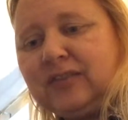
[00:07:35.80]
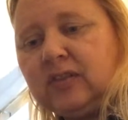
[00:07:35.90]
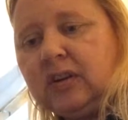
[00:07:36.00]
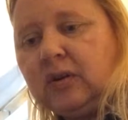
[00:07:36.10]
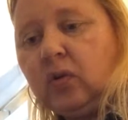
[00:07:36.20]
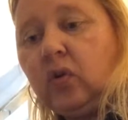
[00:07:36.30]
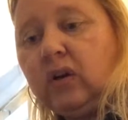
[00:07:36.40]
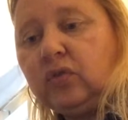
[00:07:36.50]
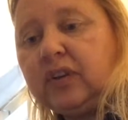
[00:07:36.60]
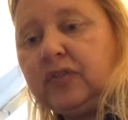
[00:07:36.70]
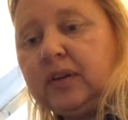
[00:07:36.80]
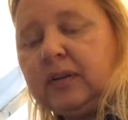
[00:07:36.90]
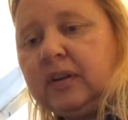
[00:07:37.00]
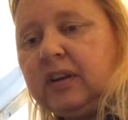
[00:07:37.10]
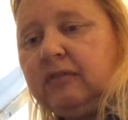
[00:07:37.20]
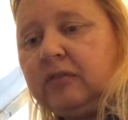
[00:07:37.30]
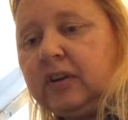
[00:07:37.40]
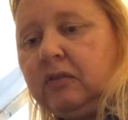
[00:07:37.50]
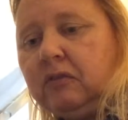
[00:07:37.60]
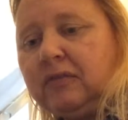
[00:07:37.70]
on the end. You need to do 3, 4,
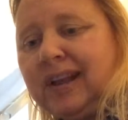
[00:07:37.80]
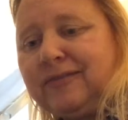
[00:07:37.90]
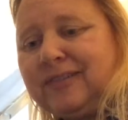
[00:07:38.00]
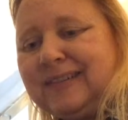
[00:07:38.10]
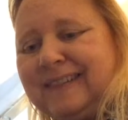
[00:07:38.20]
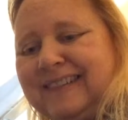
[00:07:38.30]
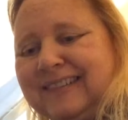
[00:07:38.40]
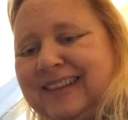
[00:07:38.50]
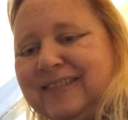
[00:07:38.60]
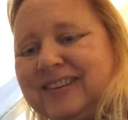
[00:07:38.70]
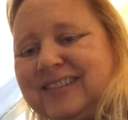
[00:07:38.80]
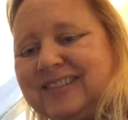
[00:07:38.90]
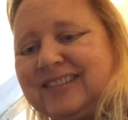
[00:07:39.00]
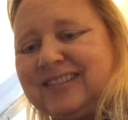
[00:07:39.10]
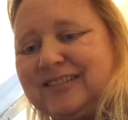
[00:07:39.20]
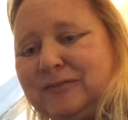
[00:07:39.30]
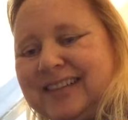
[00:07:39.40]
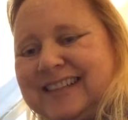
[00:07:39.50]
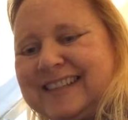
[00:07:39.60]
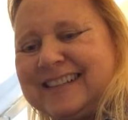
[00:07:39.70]
maybe even 5 knots, depending on the,
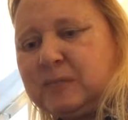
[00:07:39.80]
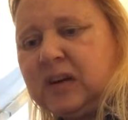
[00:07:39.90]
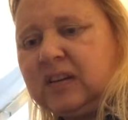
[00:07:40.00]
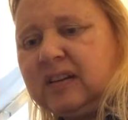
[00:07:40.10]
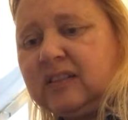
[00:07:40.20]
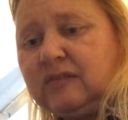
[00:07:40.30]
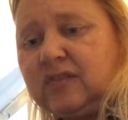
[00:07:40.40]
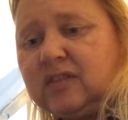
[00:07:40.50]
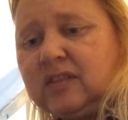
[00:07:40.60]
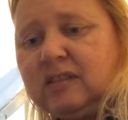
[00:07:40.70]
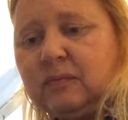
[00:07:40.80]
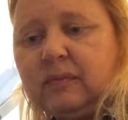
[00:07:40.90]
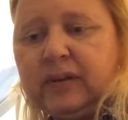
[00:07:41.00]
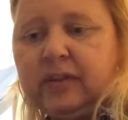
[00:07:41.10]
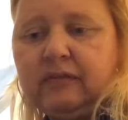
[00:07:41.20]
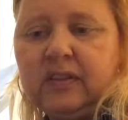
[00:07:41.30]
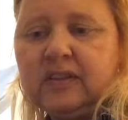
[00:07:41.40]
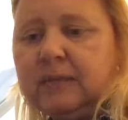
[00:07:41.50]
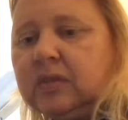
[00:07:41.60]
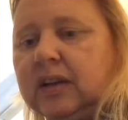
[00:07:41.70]
and get them in the right
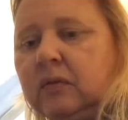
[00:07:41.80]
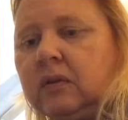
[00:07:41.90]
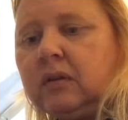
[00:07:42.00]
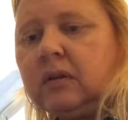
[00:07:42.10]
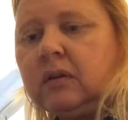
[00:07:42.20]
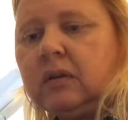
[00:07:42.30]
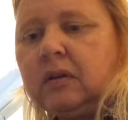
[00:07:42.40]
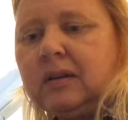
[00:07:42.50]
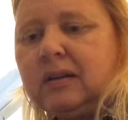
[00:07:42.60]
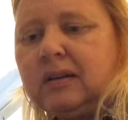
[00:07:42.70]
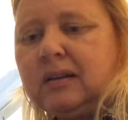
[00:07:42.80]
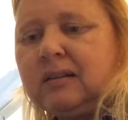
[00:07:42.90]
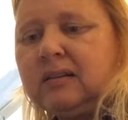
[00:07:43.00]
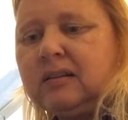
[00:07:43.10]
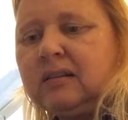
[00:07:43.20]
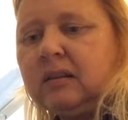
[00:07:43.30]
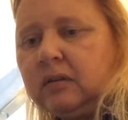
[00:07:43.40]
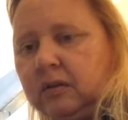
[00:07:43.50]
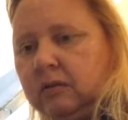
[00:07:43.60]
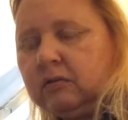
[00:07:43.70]
place. See, this is why I don't do it.
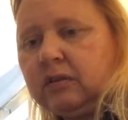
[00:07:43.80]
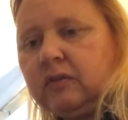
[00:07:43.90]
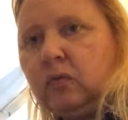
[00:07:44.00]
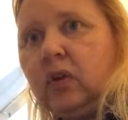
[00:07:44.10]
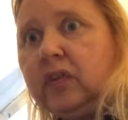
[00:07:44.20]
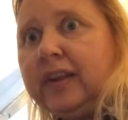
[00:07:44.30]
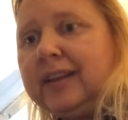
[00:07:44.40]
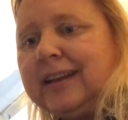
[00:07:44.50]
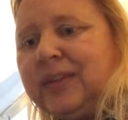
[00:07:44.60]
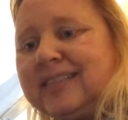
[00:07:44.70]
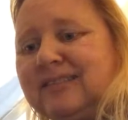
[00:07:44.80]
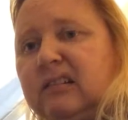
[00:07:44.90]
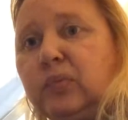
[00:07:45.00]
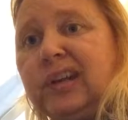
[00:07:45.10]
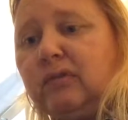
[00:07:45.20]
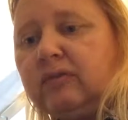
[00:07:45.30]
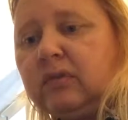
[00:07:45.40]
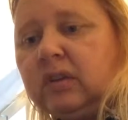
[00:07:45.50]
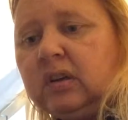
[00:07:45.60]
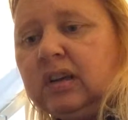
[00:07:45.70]
This is why I do over and over sows, because it's
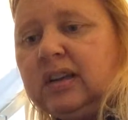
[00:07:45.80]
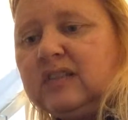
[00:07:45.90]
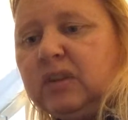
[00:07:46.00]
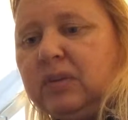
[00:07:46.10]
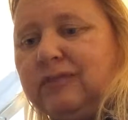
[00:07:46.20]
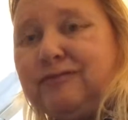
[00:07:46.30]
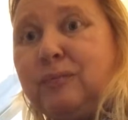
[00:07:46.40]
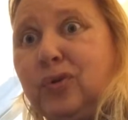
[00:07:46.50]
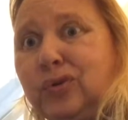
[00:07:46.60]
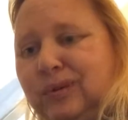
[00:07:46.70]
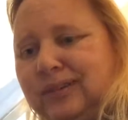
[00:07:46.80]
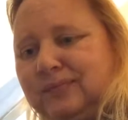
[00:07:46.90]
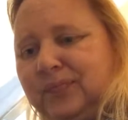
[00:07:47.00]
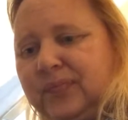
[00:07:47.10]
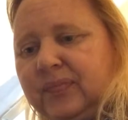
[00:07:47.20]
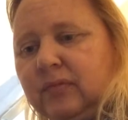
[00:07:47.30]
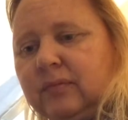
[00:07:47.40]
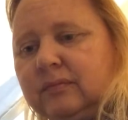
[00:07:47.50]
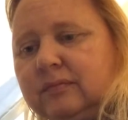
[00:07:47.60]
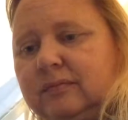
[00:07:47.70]
much quicker for me. Right, now I've
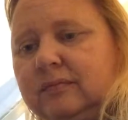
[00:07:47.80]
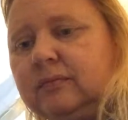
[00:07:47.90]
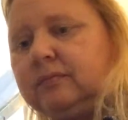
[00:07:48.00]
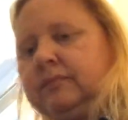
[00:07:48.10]
got 3.